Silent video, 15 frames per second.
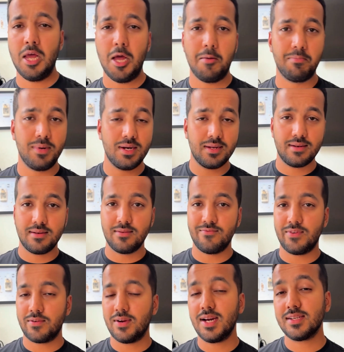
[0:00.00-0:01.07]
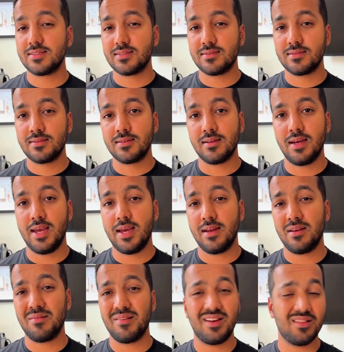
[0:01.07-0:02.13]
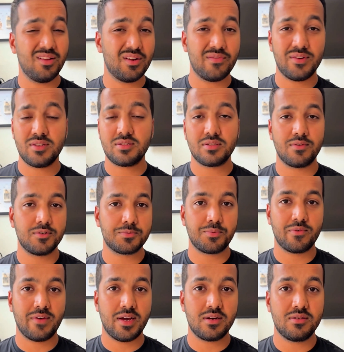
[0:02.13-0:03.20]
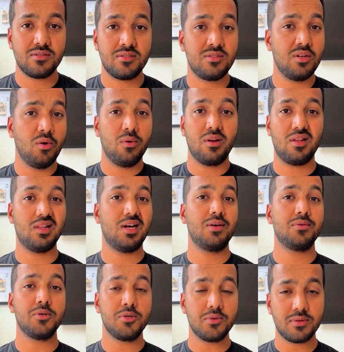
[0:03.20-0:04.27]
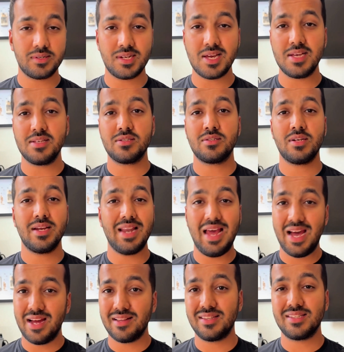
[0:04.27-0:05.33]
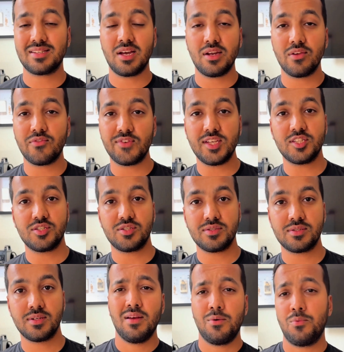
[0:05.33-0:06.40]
But Verizon and a lot of other service providers don't allow you to change and add these kind of features.